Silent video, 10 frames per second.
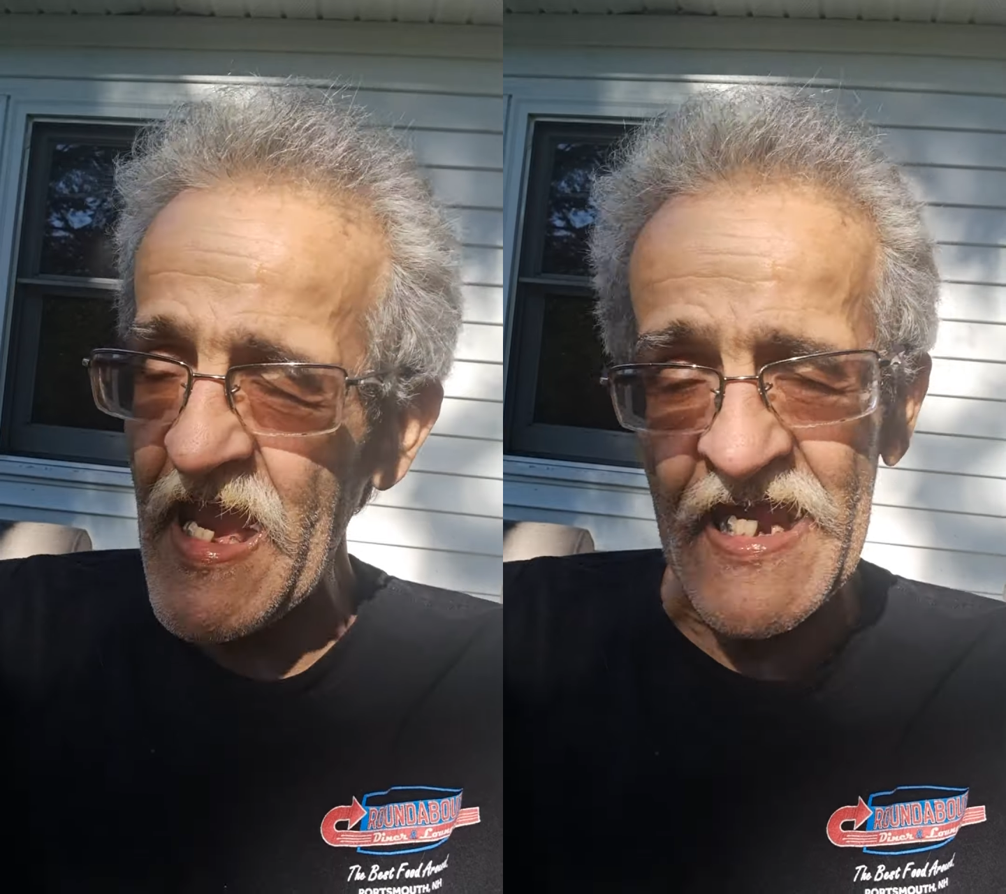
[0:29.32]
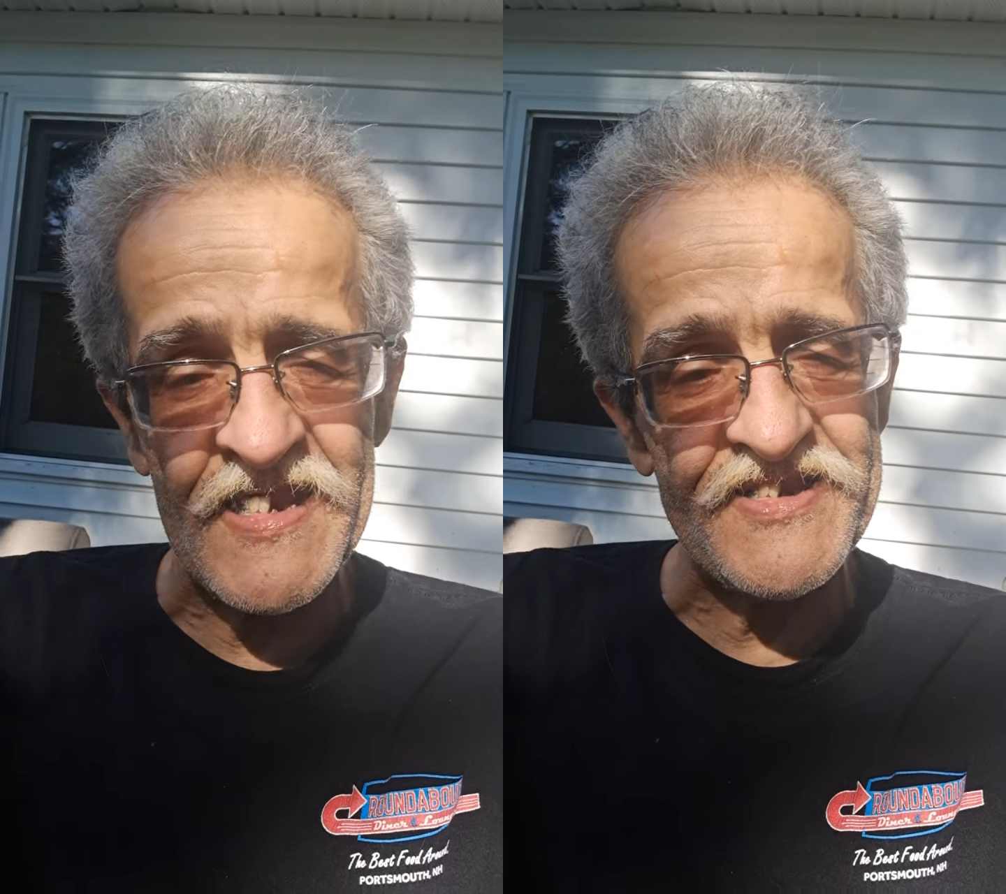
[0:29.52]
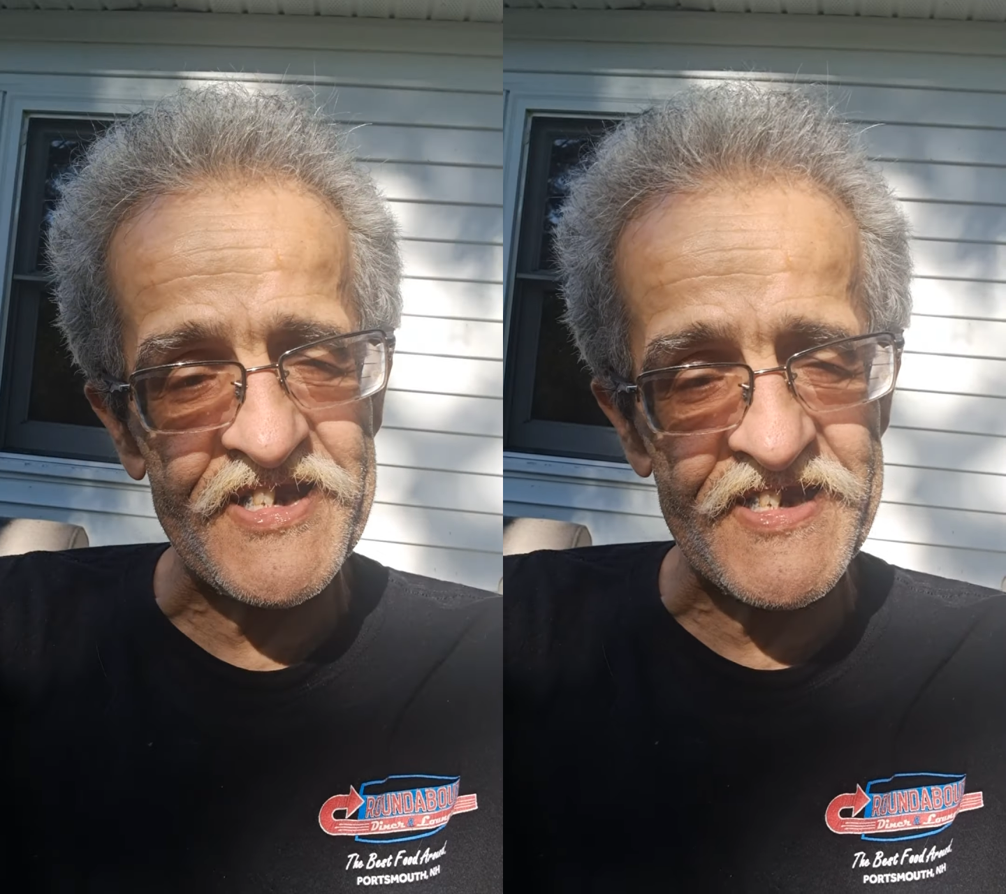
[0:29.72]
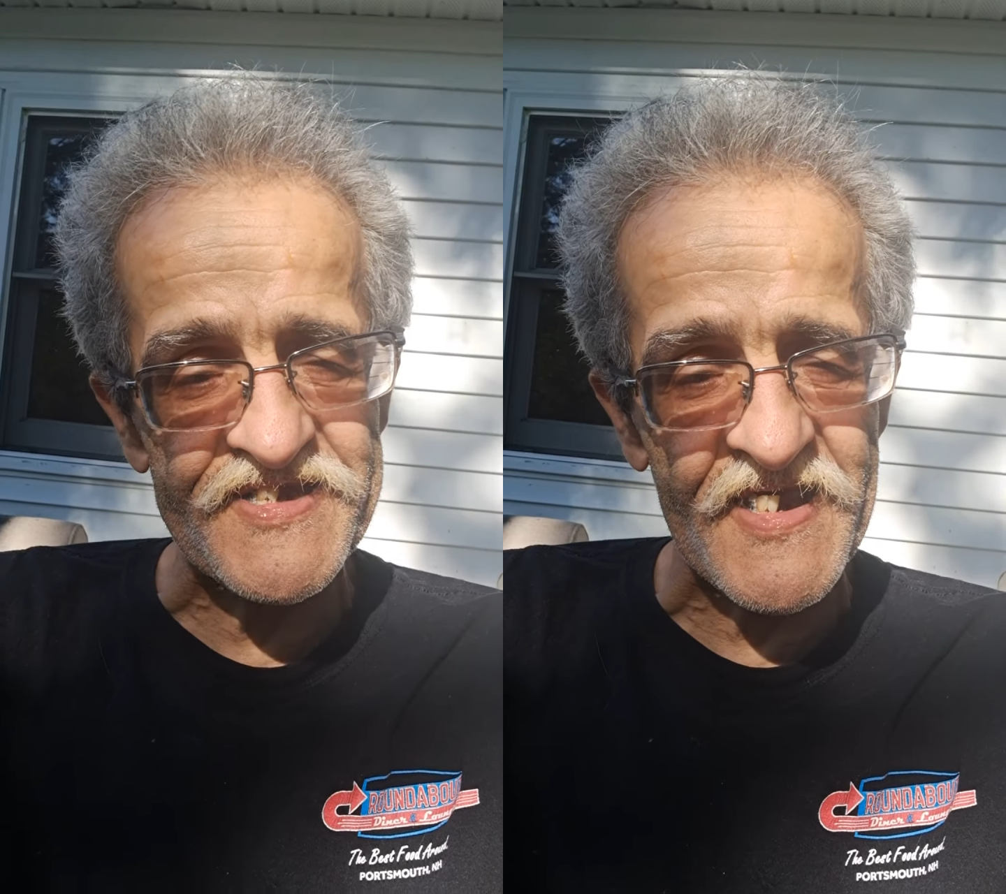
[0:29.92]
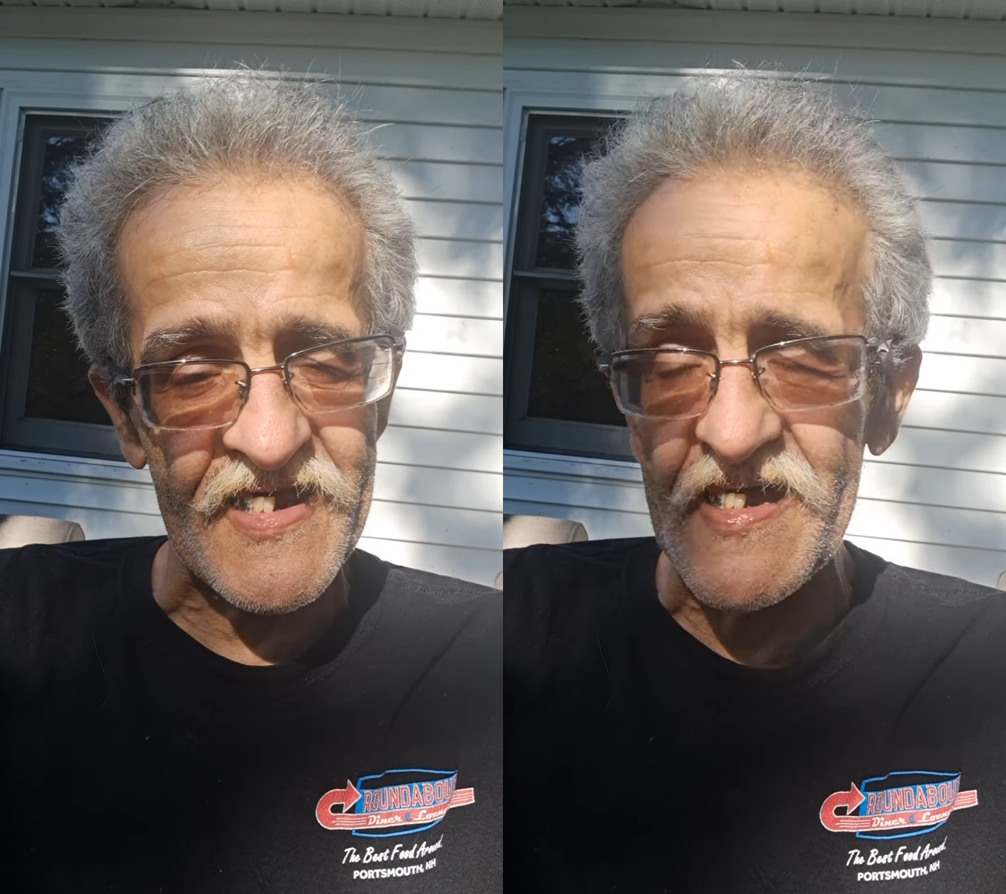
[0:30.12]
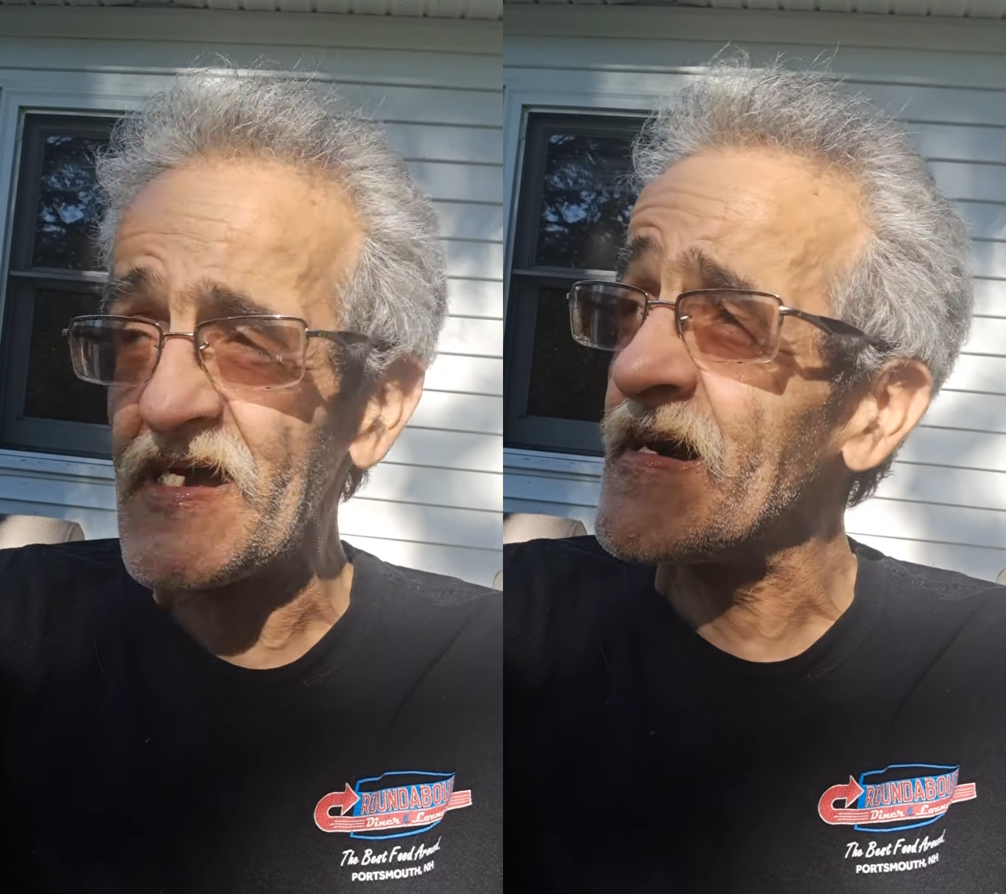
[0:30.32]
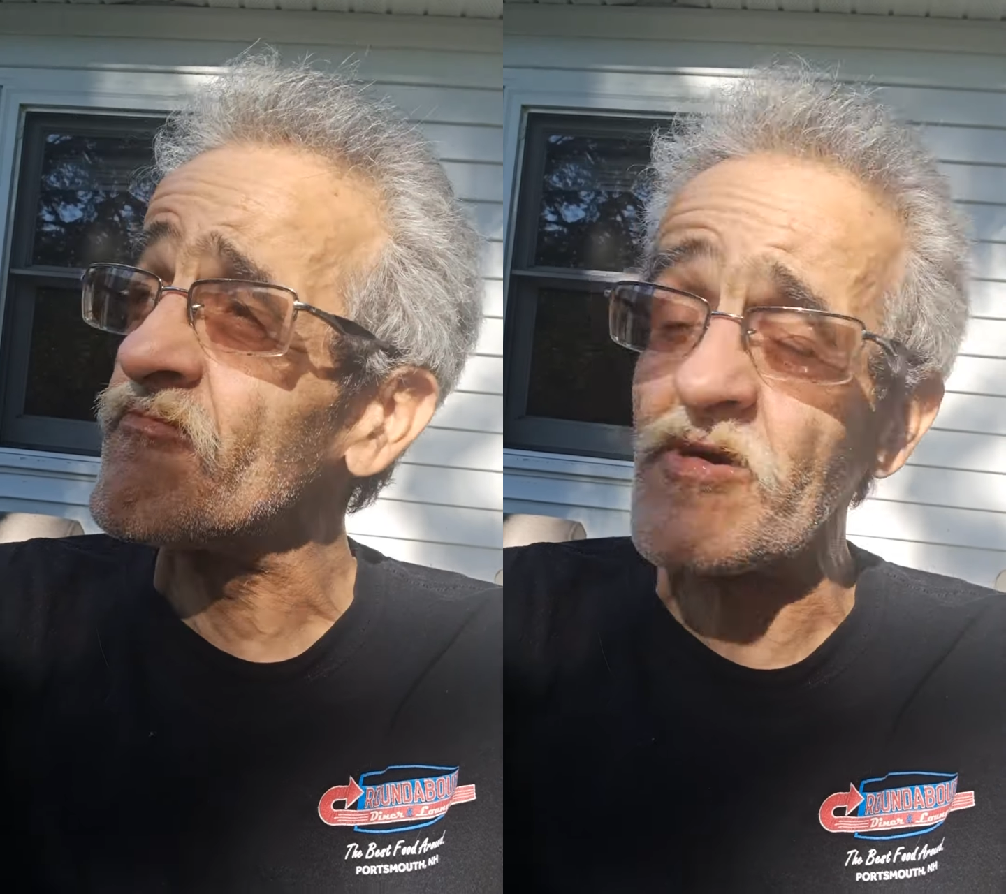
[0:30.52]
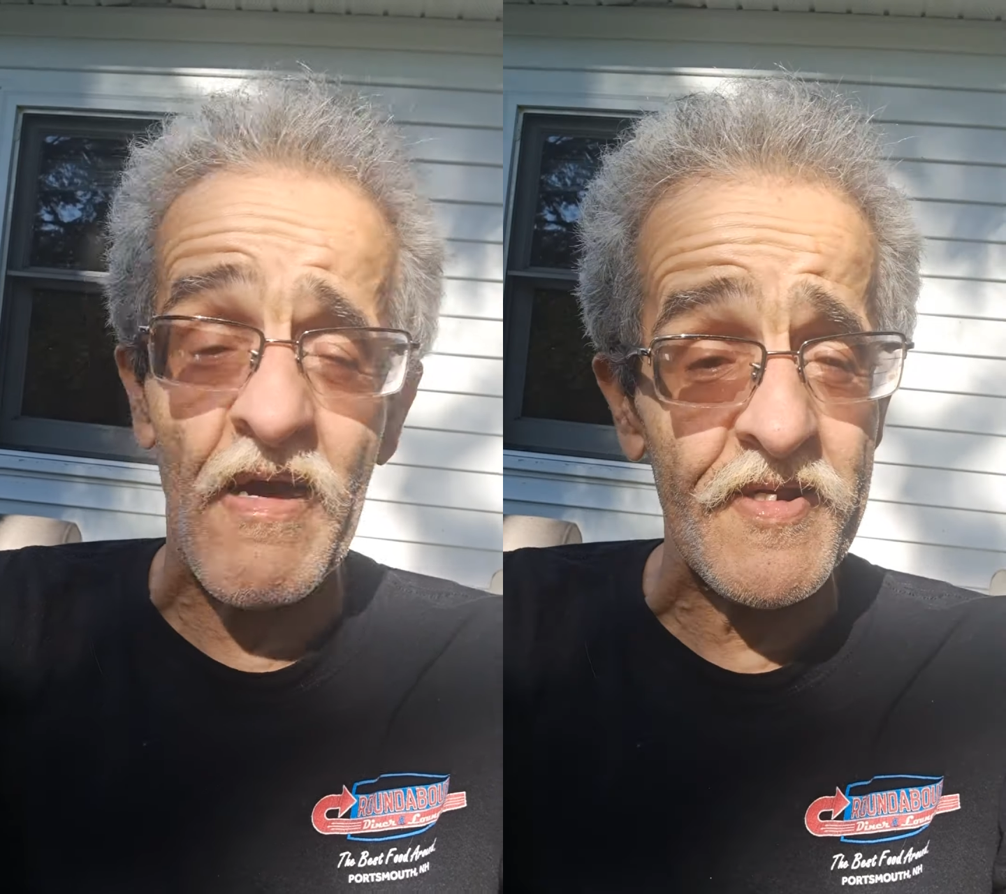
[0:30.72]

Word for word: and she's uh we're out